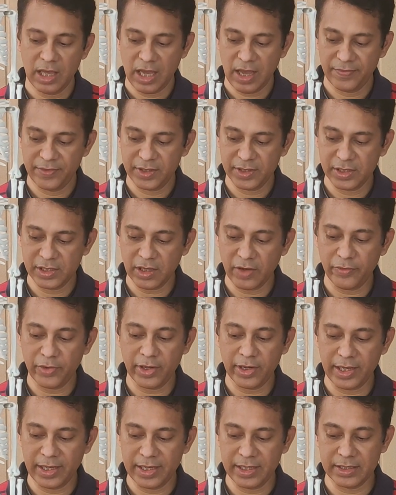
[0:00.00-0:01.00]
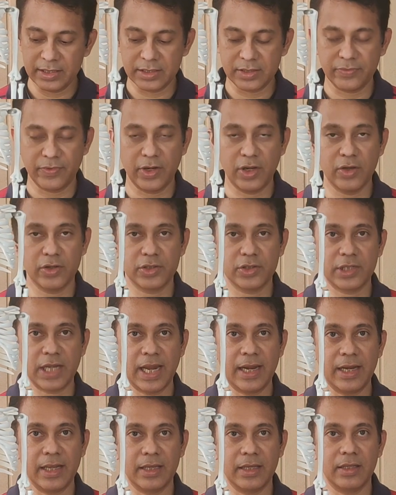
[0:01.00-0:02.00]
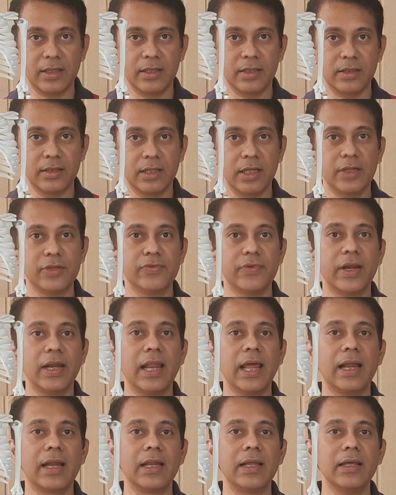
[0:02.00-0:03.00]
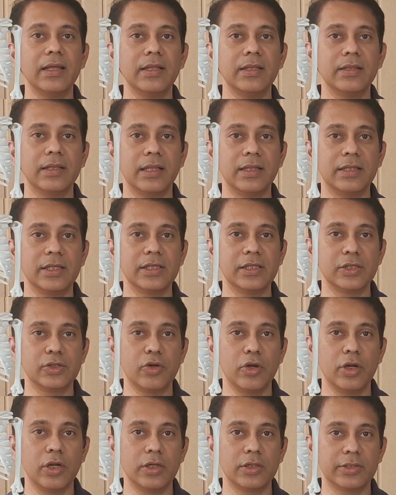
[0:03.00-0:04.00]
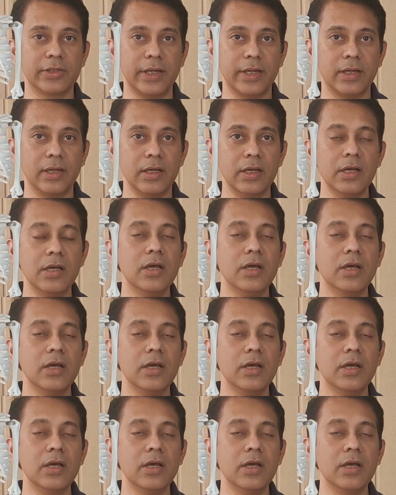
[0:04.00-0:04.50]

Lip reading: If this is how your knee is when you're standing, then it's very likely that this is going to strain.